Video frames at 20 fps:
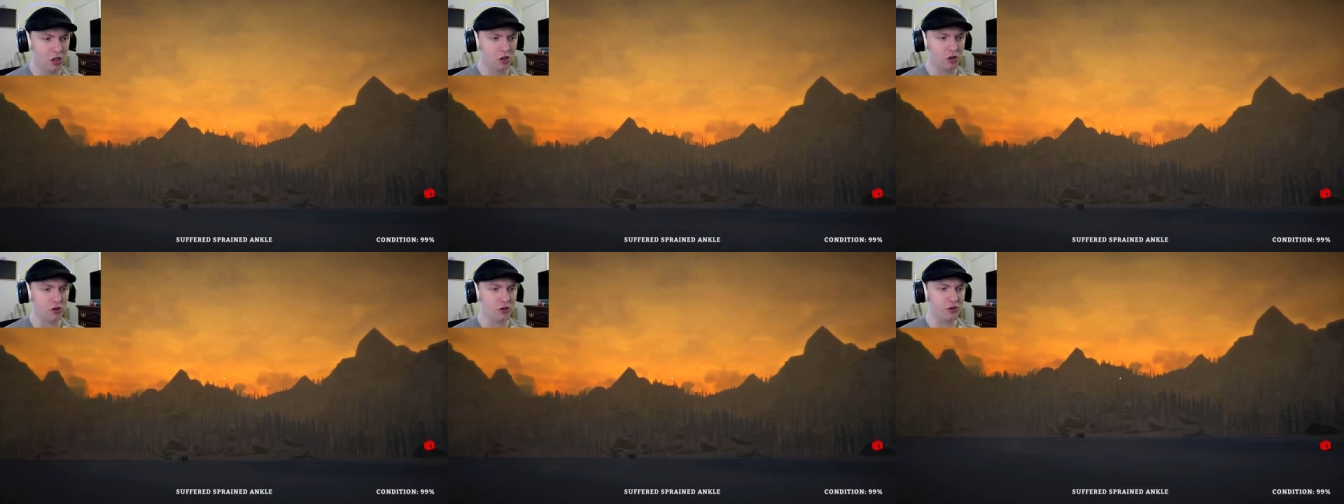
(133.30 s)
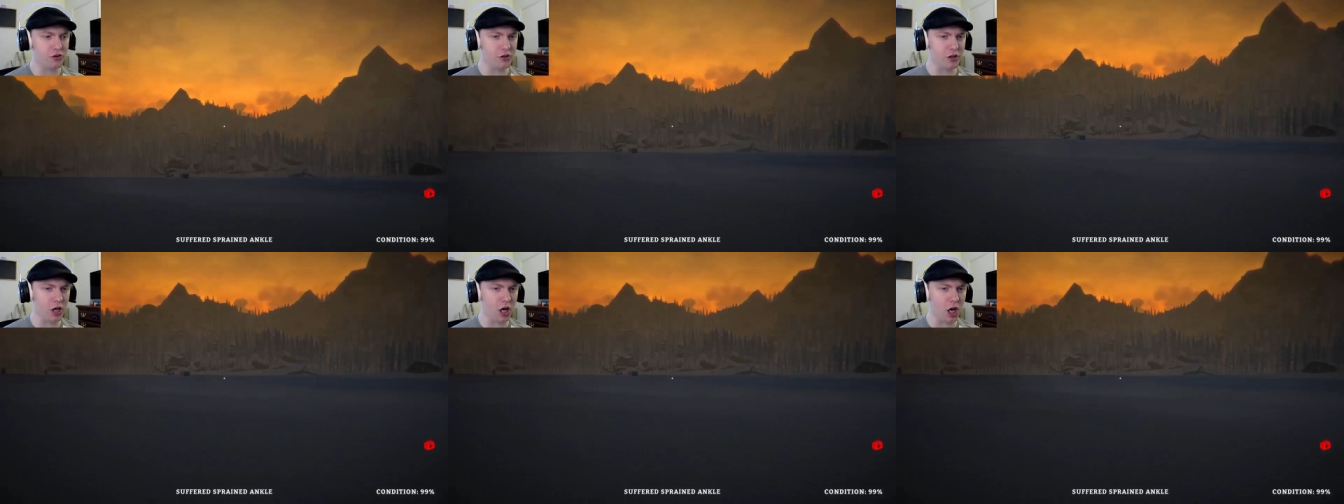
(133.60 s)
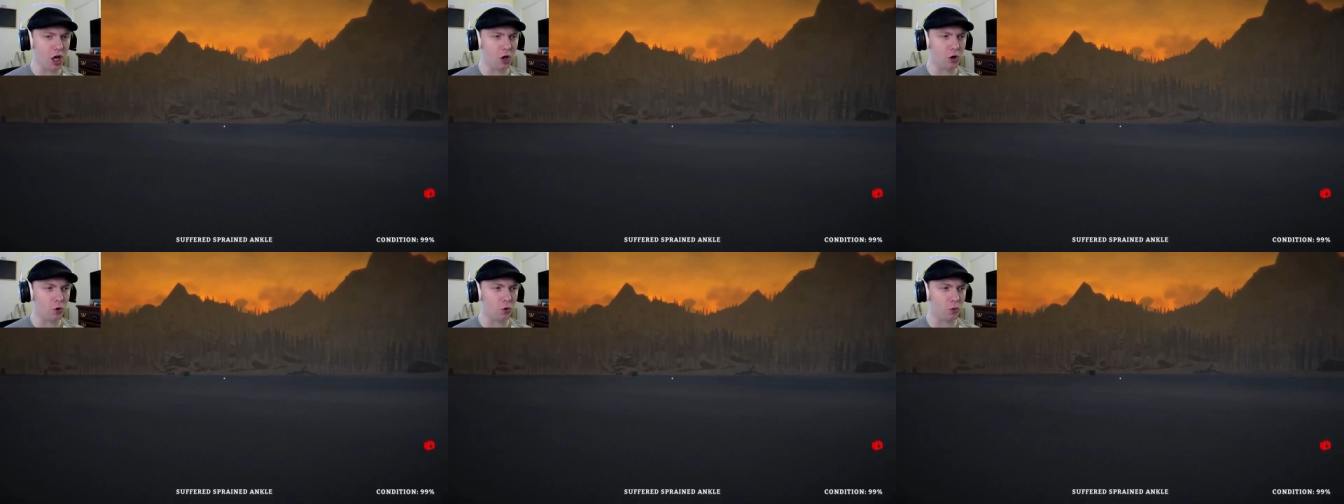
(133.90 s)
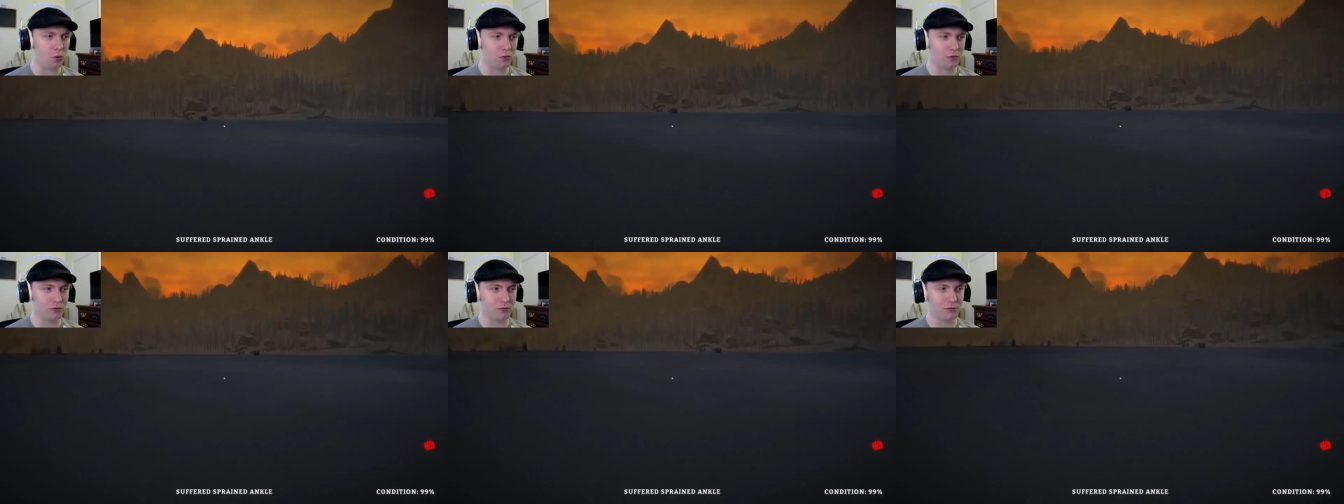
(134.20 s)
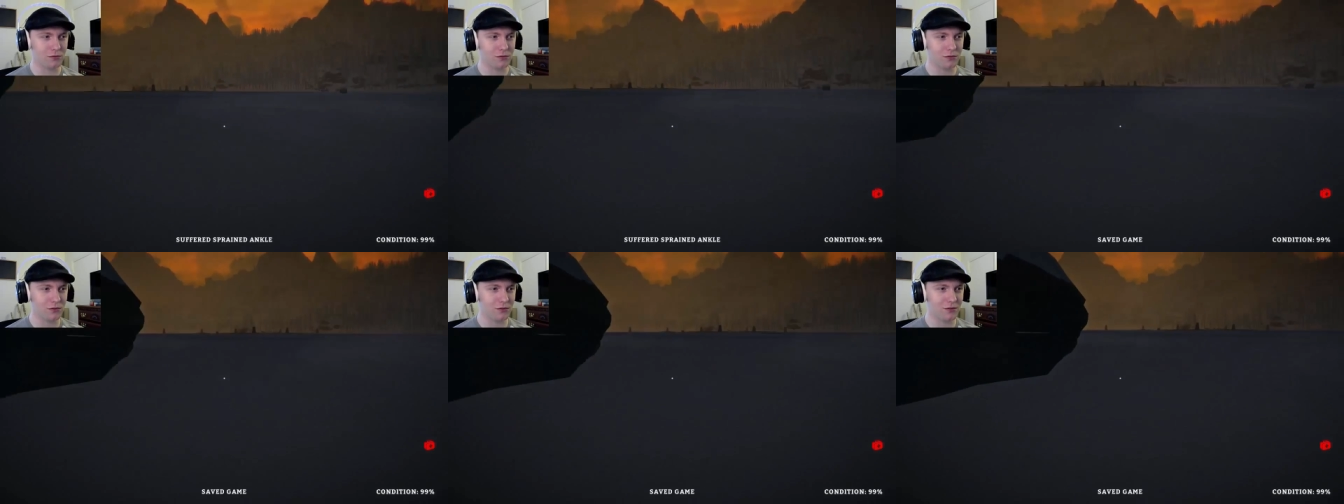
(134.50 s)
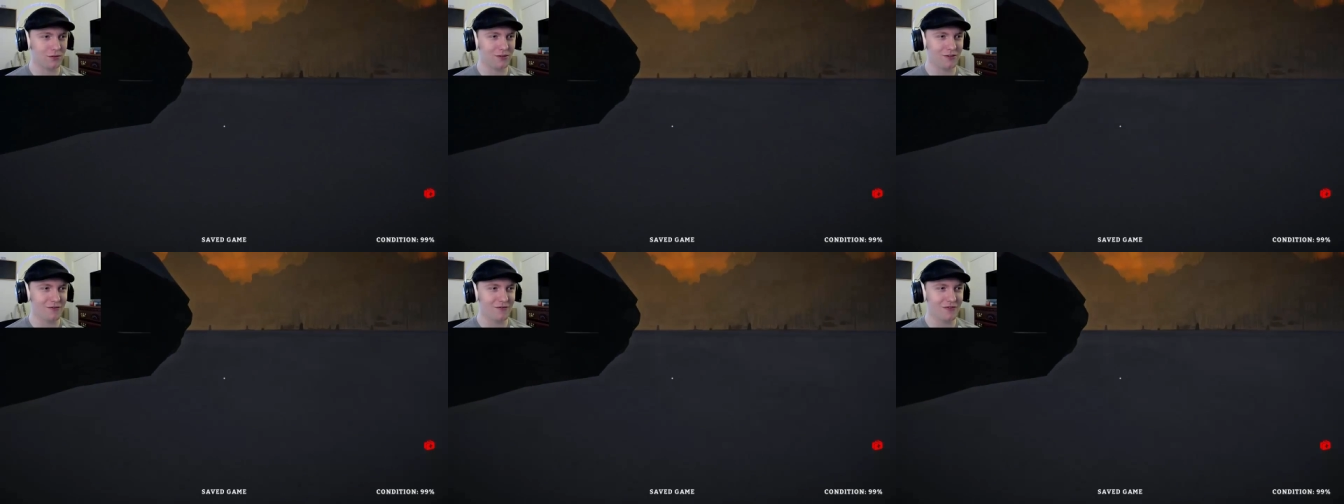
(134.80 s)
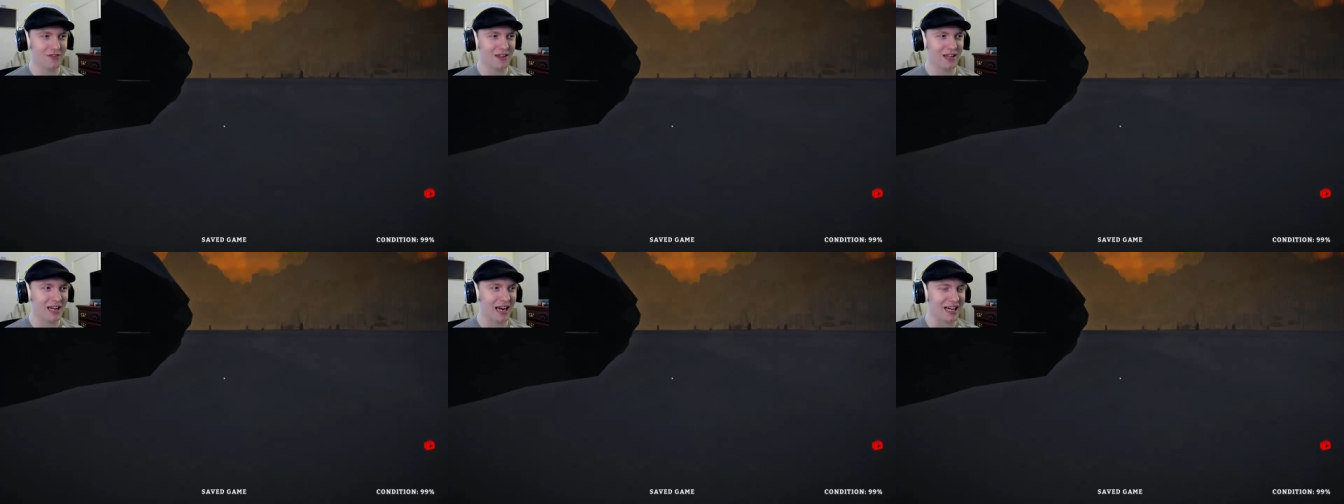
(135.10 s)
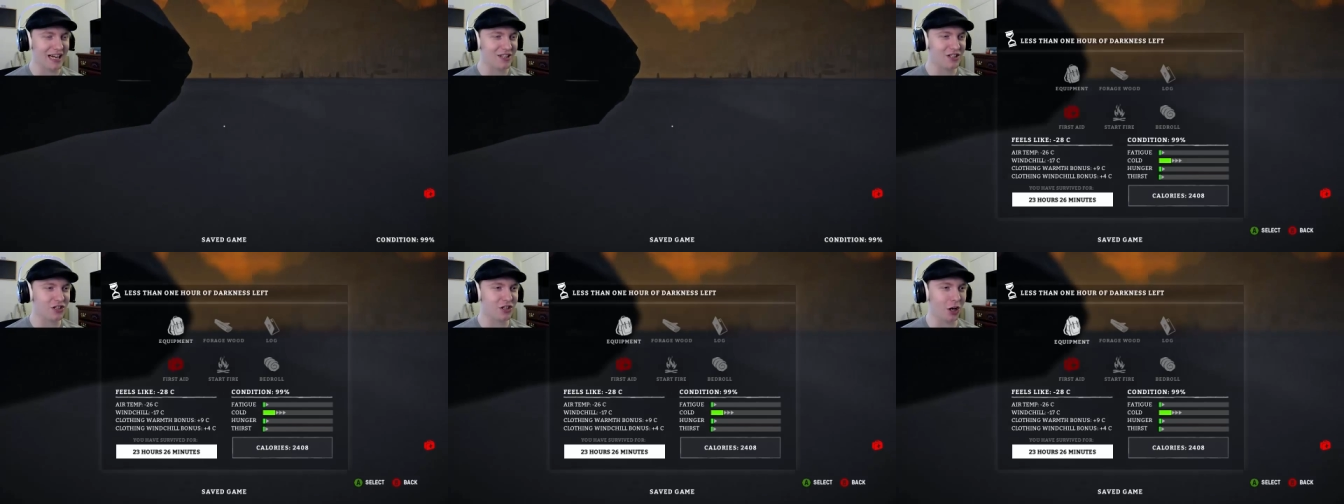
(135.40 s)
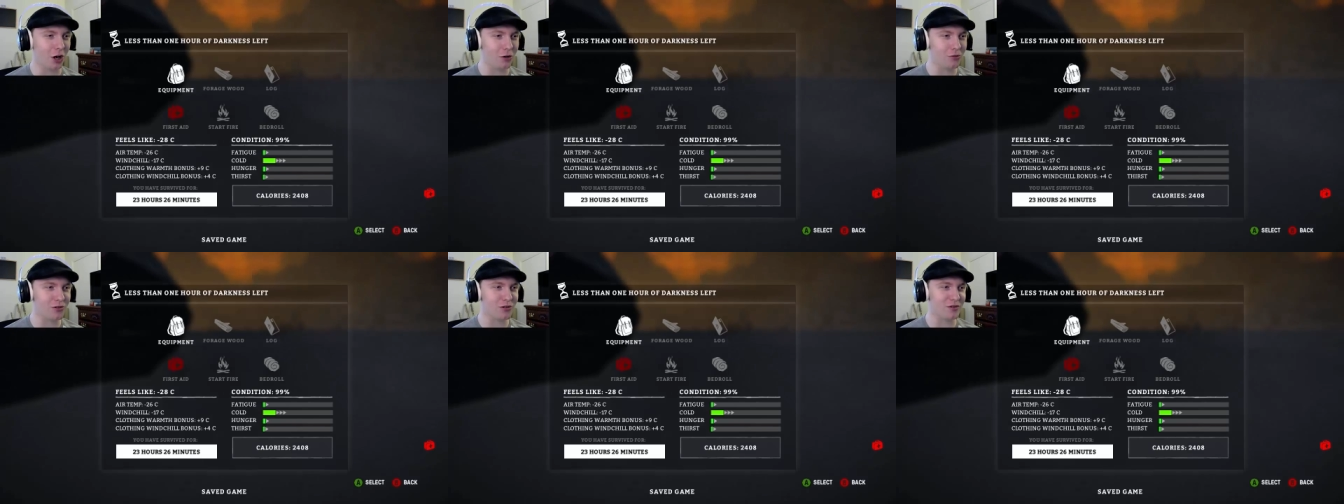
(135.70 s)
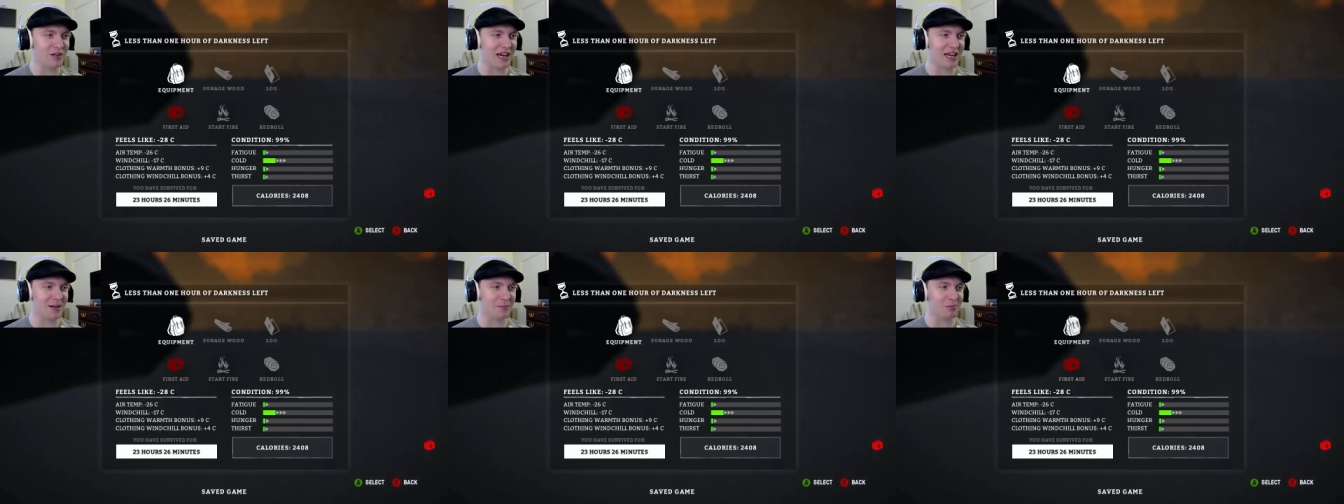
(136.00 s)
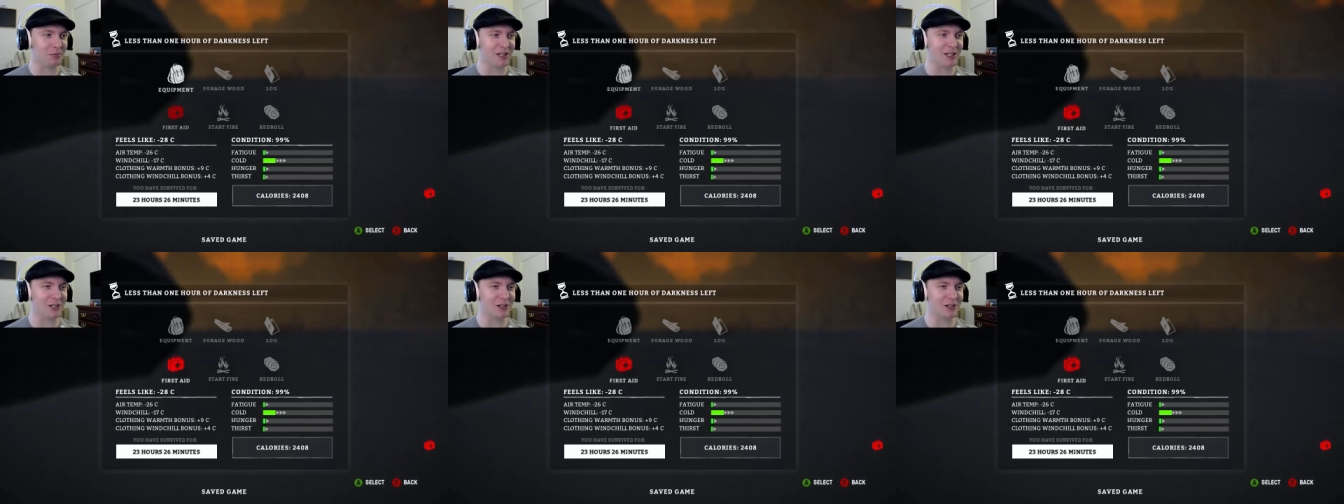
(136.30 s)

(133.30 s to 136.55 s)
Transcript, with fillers: No! Told you not to break